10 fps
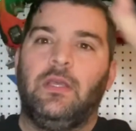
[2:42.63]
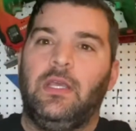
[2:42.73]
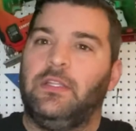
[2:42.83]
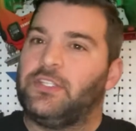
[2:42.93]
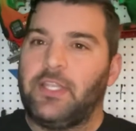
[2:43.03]

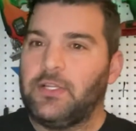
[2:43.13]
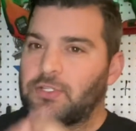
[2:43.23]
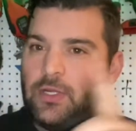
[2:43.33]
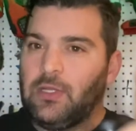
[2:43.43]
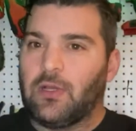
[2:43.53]
The center's
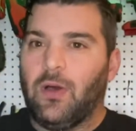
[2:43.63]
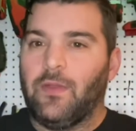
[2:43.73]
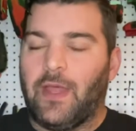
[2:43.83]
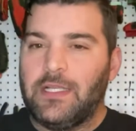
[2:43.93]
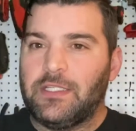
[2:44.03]
gonna look all
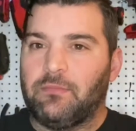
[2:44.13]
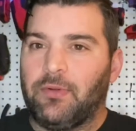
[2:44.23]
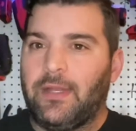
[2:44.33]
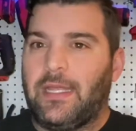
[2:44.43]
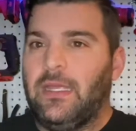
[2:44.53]
nice and
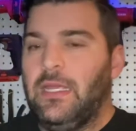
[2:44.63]
pretty,